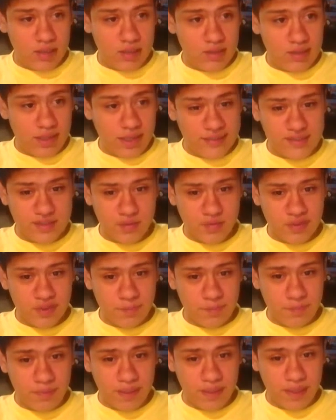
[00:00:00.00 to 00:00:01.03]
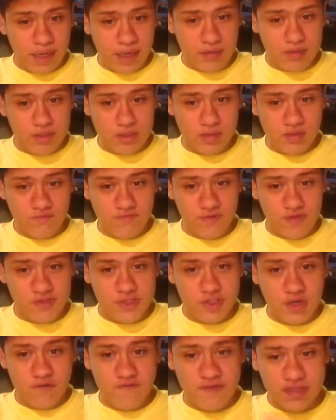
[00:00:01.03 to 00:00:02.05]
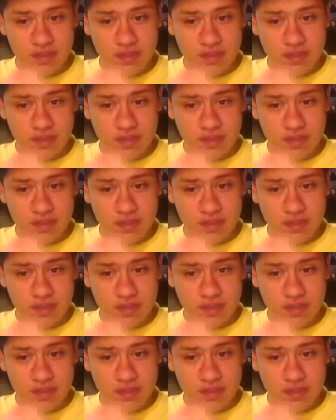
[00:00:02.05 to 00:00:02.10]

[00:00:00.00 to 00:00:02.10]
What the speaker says: Yeah, it's already been out in a few stuff.